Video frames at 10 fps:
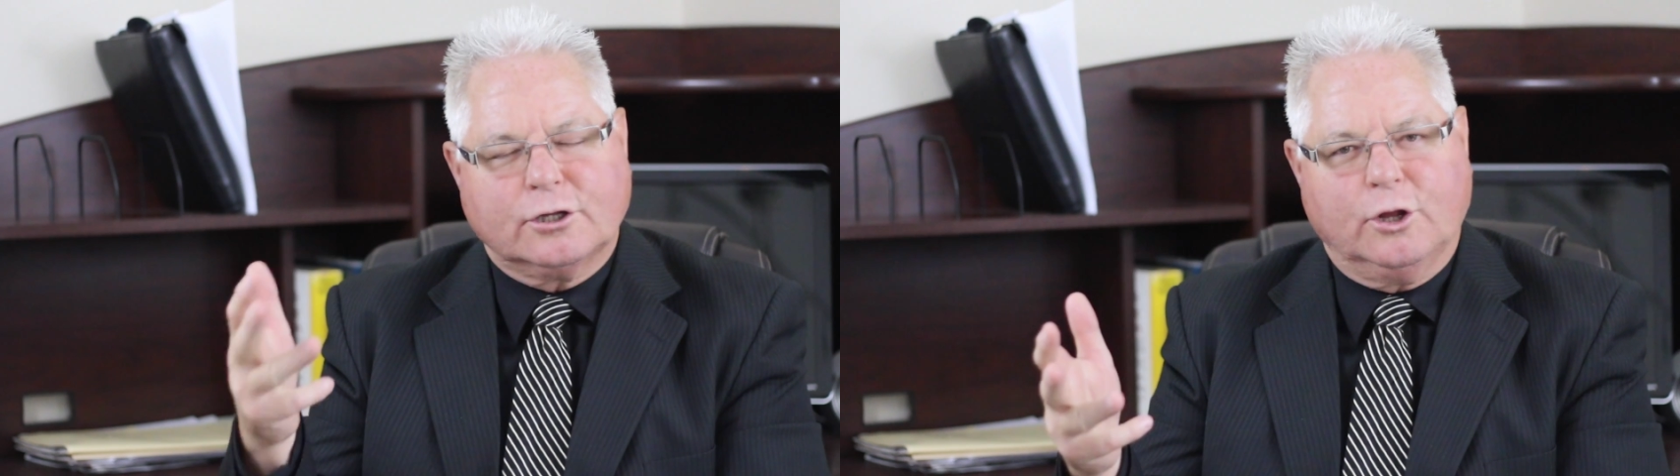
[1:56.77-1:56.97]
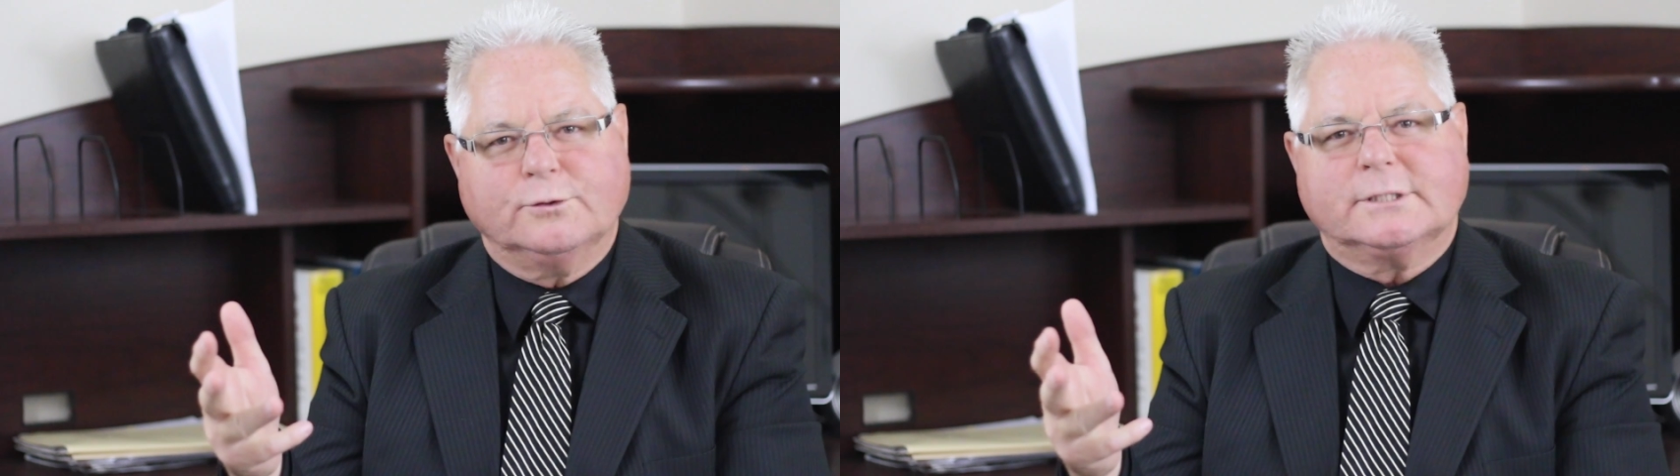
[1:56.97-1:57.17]

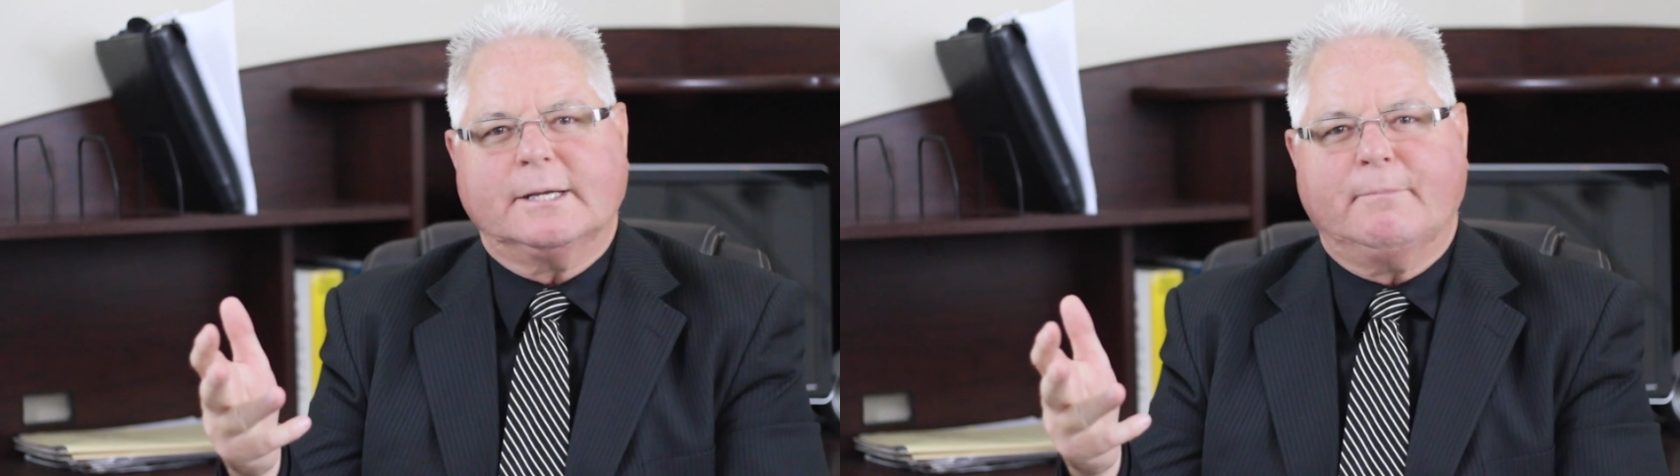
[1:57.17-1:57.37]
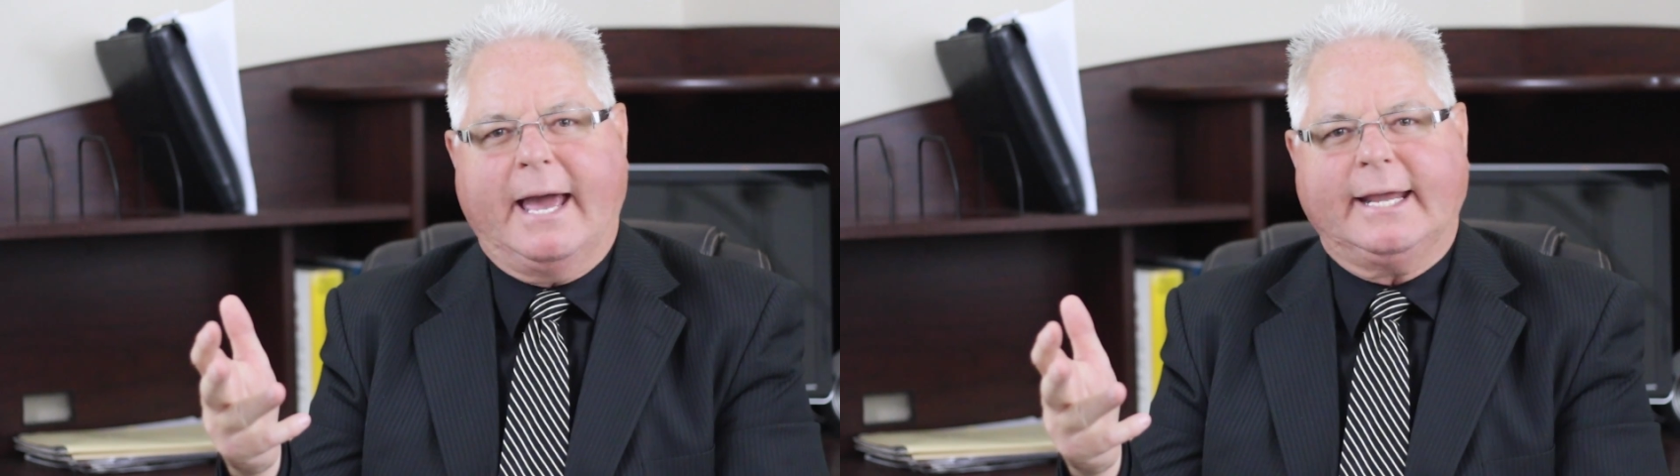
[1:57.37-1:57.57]

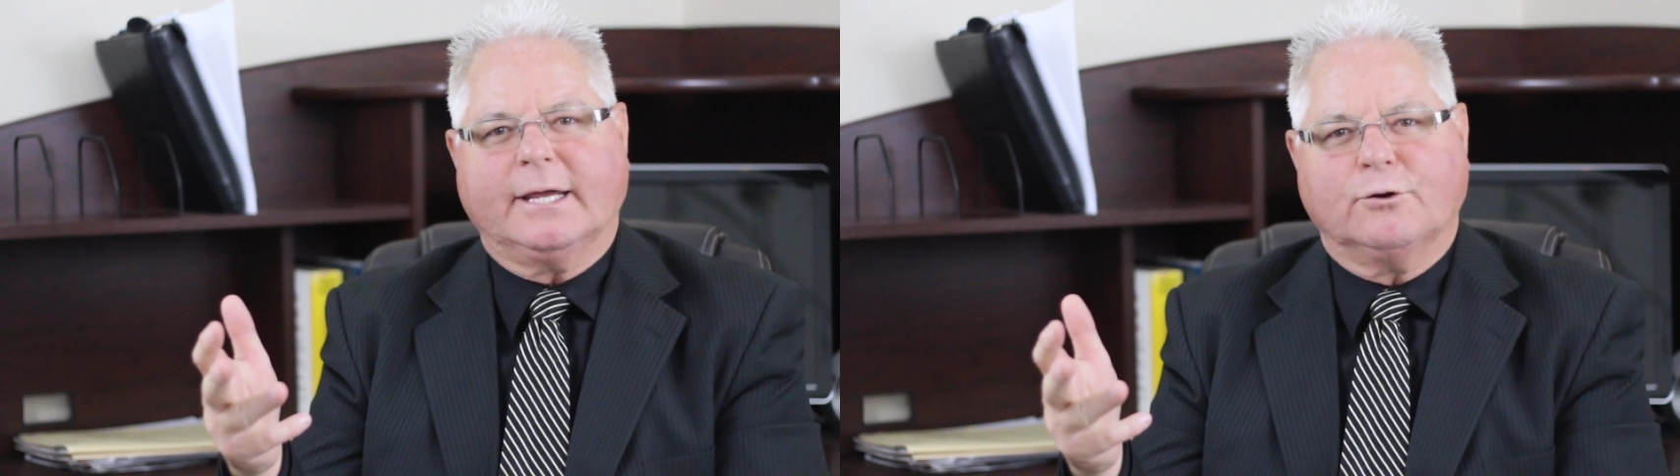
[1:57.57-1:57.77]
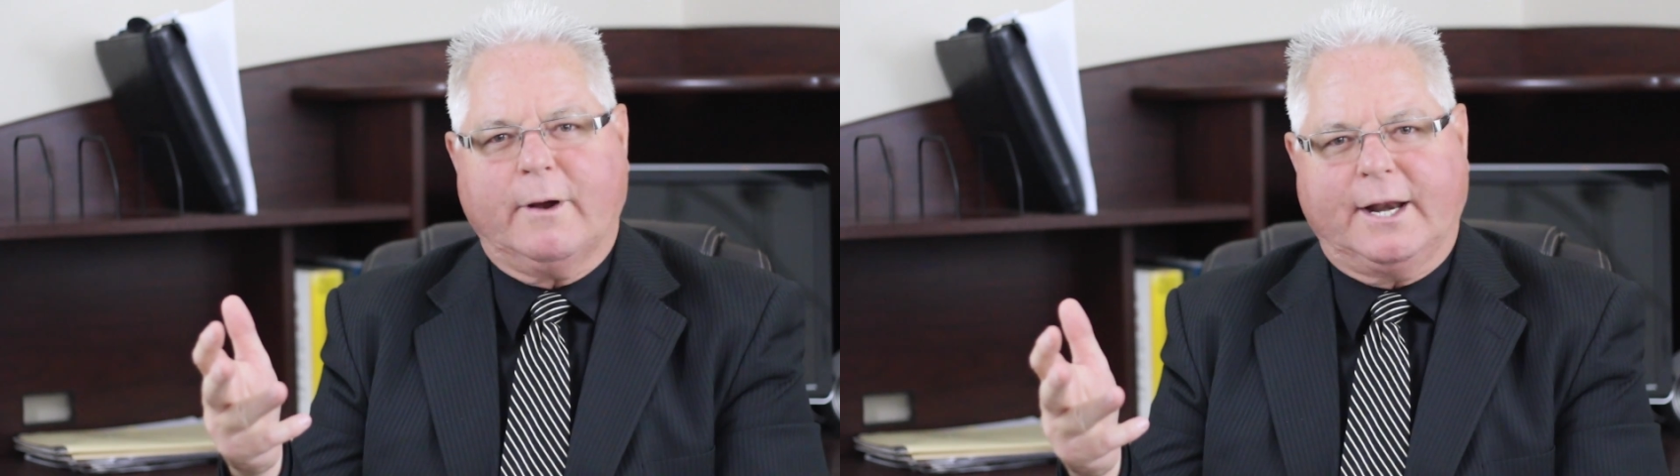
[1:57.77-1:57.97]
closing bank
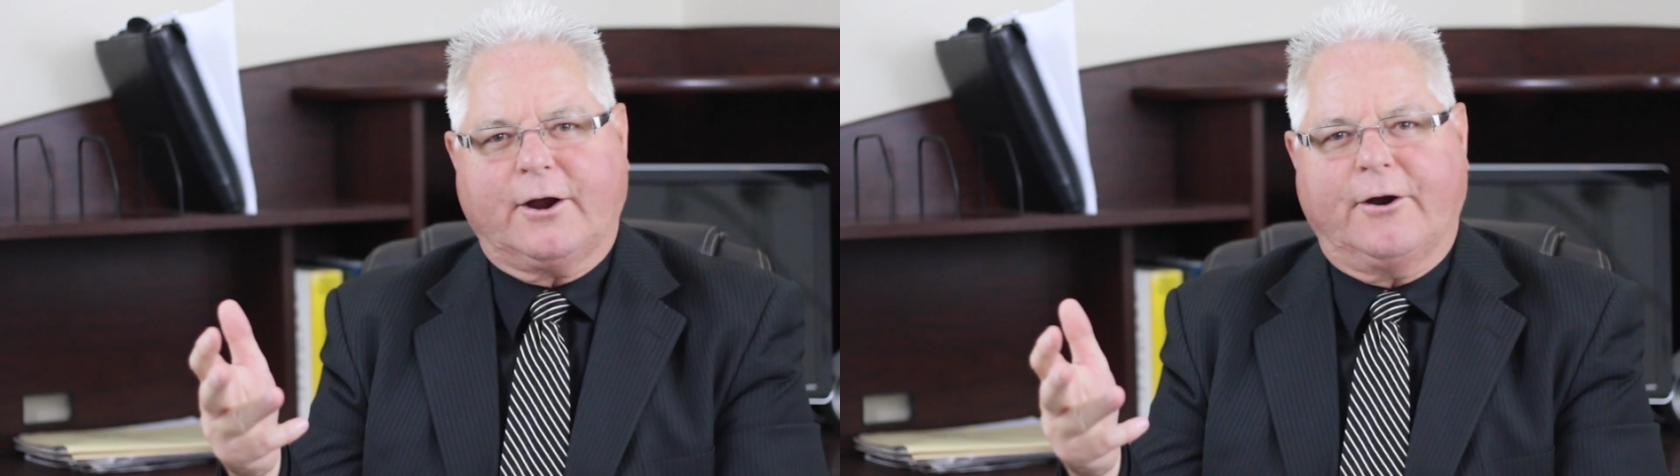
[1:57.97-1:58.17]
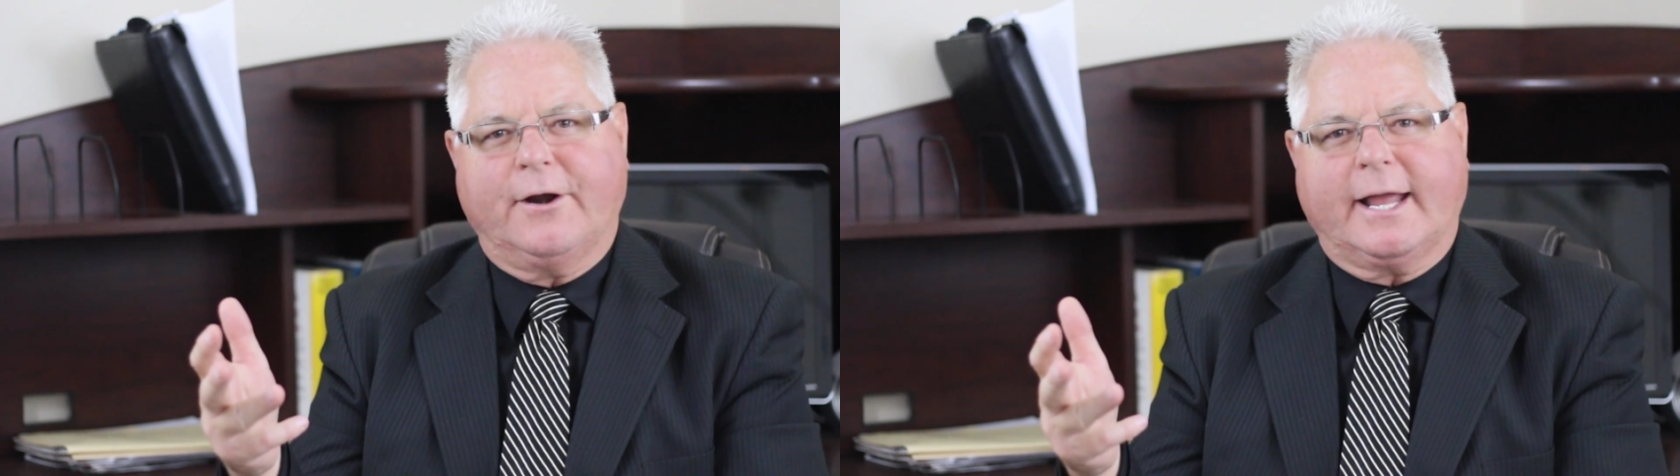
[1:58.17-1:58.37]
and
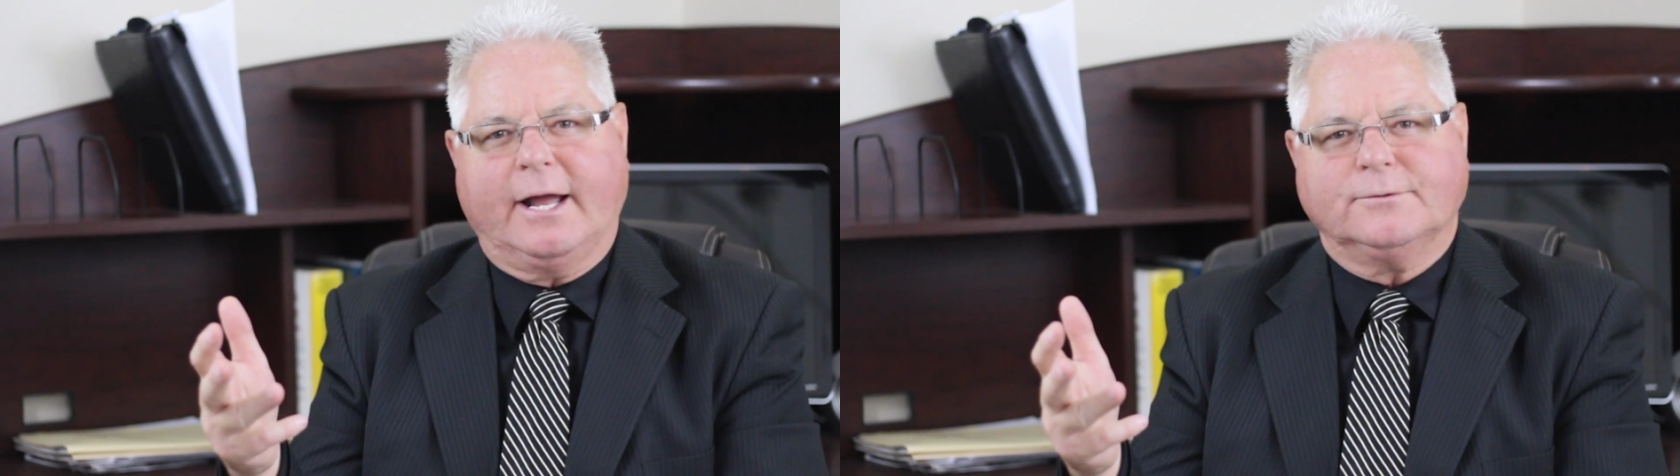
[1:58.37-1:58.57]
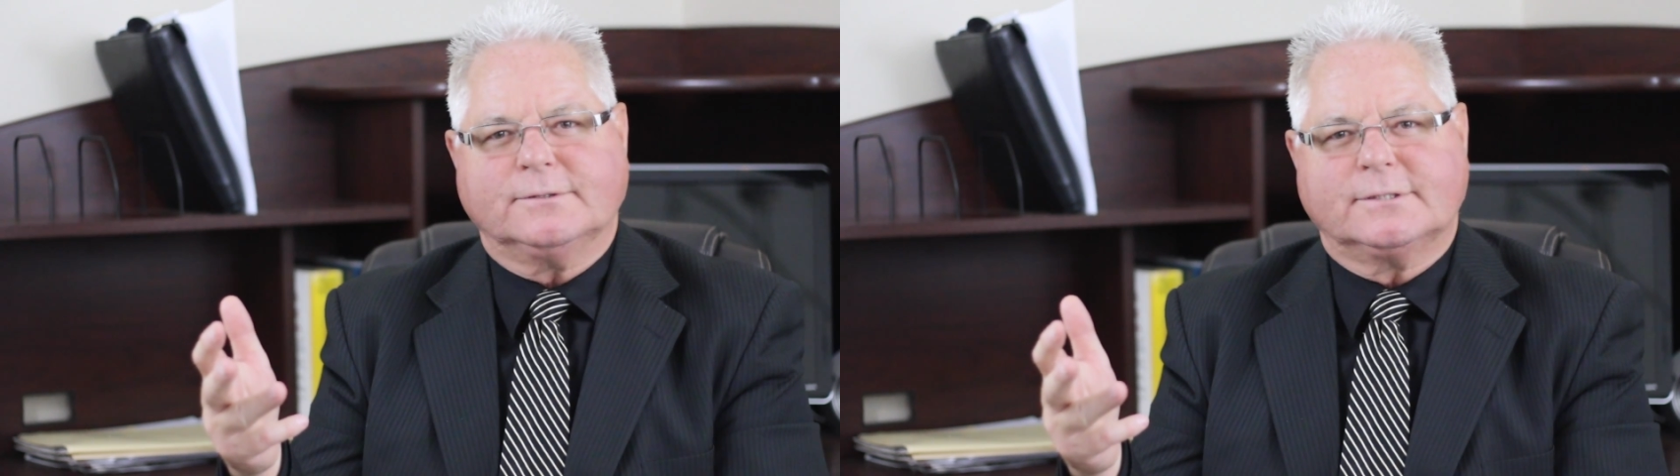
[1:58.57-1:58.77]
credit card
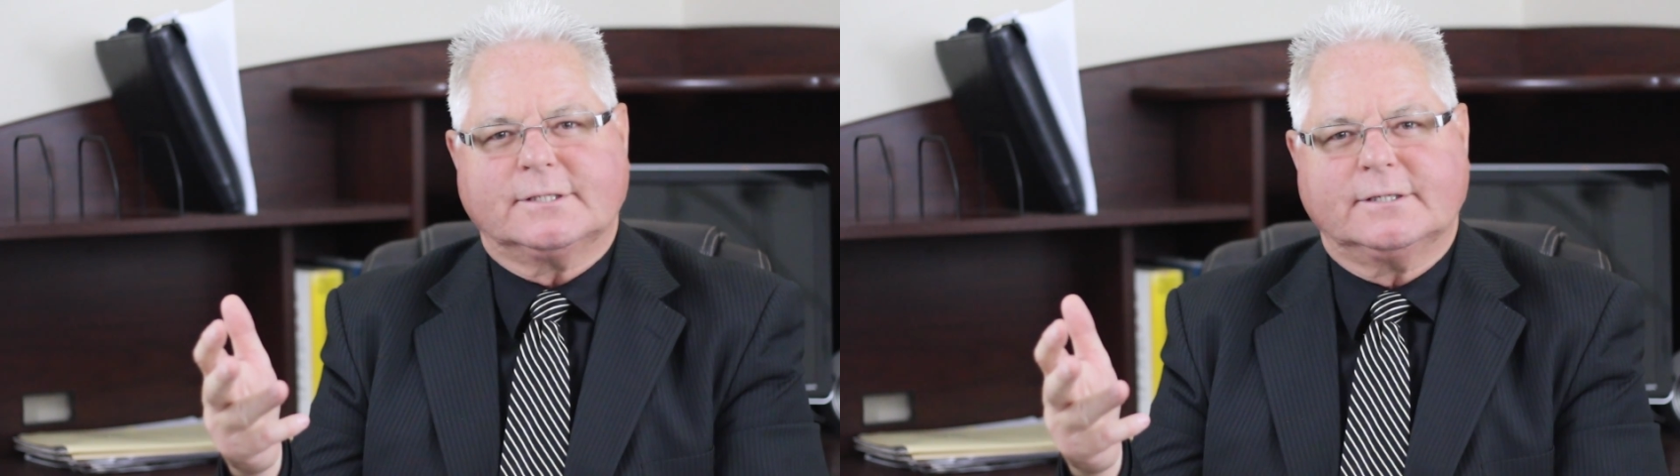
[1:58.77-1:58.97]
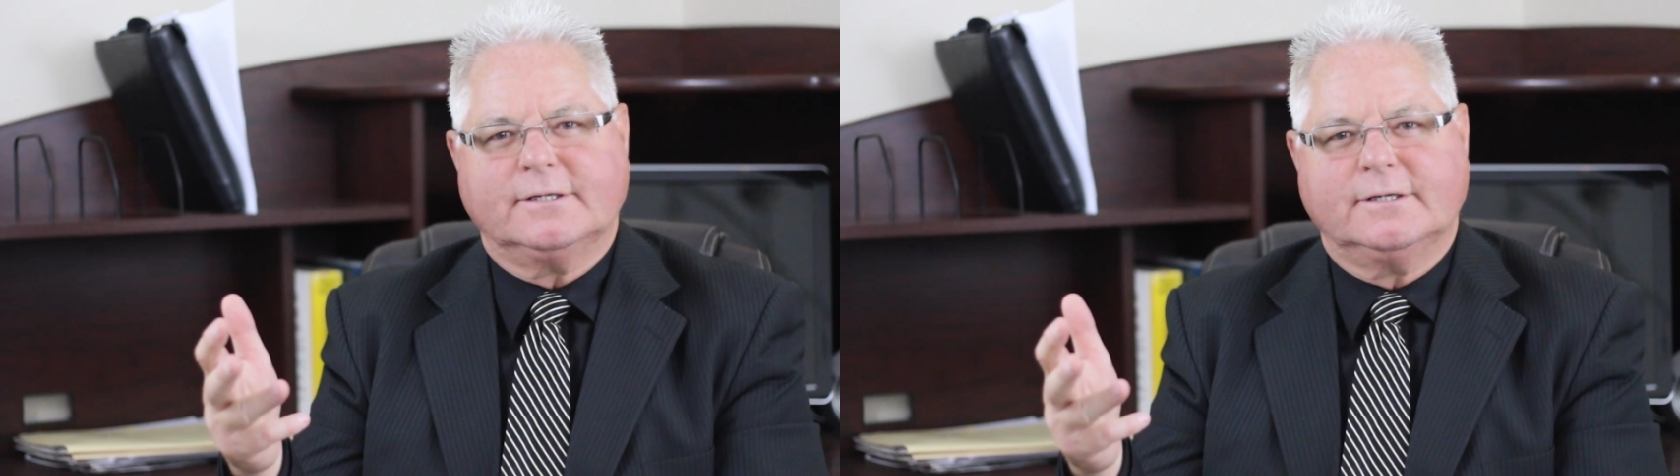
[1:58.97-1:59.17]
accounts,